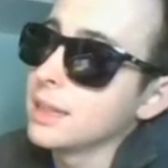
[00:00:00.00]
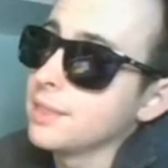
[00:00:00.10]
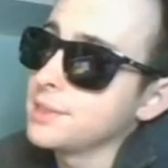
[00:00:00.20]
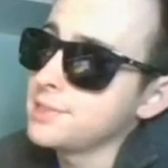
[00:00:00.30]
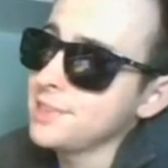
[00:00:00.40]

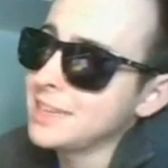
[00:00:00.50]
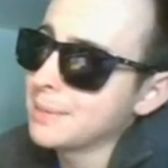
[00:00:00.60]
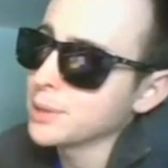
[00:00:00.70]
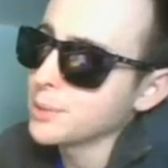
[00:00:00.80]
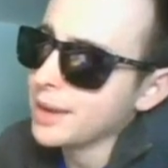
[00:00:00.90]
the
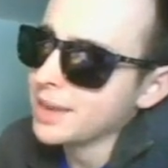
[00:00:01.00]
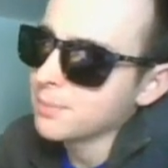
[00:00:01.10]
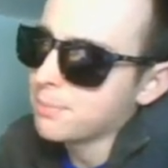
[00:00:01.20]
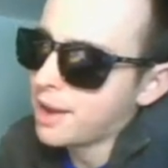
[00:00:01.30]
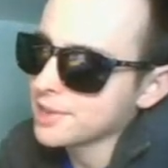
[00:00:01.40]
CWA
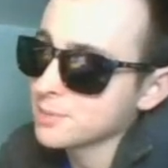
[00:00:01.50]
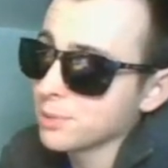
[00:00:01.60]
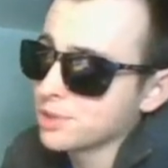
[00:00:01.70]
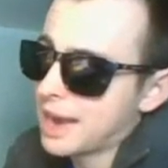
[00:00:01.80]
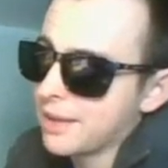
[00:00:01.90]

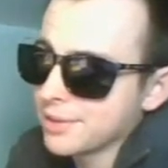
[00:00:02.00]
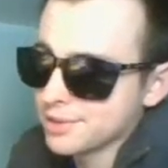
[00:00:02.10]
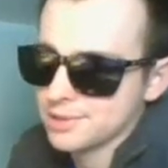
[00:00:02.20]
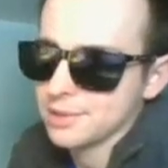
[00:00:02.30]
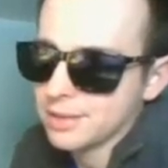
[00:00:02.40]
Impossible
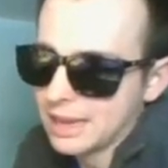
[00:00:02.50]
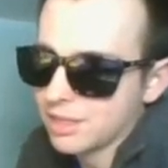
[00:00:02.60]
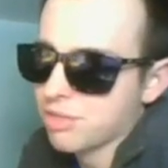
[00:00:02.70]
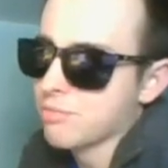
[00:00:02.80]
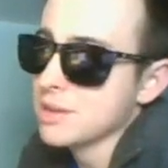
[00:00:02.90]
Challenge like
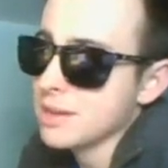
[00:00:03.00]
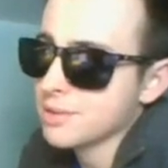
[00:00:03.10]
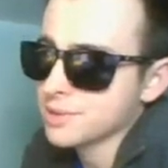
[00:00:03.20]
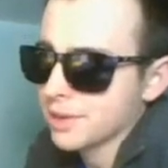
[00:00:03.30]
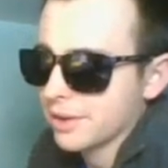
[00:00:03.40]
3
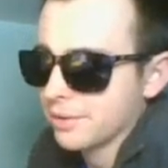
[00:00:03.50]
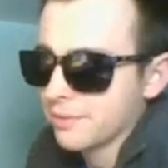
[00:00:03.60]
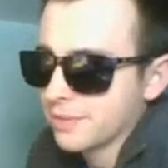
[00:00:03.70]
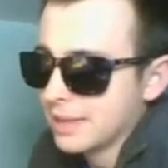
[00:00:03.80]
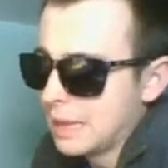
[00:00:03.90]
years ago.
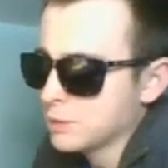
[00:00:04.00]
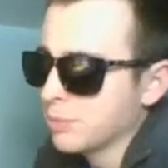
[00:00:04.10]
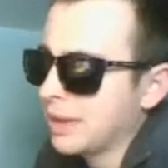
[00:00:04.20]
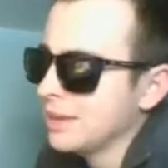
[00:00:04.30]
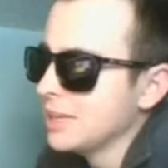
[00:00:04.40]
He was
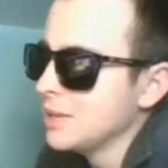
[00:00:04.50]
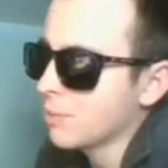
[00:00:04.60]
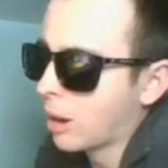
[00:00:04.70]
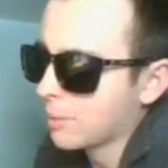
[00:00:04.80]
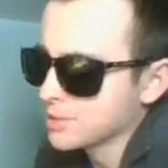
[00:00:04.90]
playing
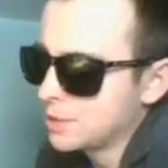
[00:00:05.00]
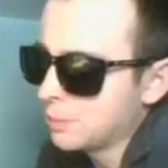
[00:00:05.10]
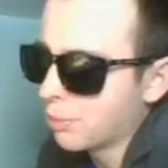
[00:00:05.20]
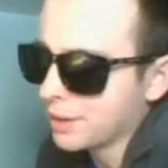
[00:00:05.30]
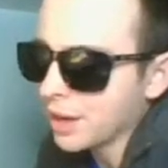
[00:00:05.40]
eBarbs
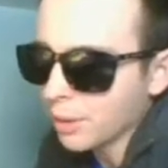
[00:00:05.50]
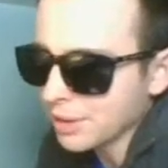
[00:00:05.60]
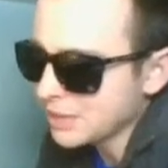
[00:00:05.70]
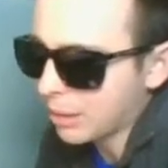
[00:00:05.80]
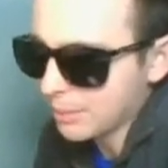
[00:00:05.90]
2.0 when
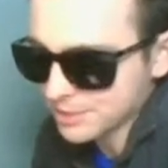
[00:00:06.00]
eBarbs